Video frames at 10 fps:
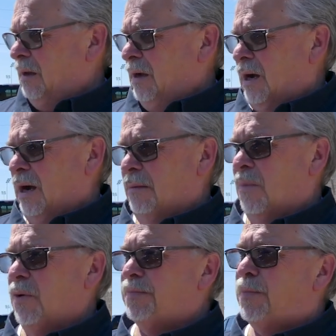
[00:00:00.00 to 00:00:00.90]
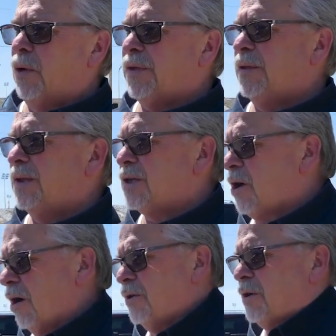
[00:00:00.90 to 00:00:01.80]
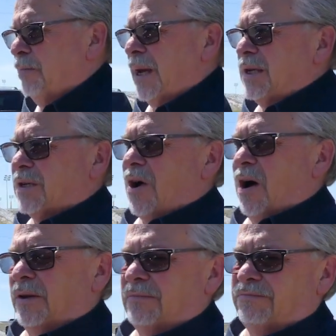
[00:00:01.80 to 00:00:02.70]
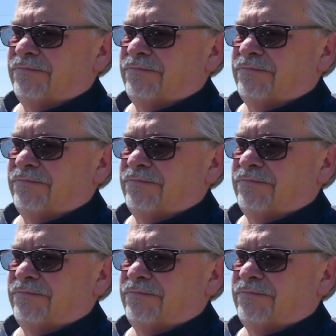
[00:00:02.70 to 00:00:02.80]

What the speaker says: Both of these cars are based on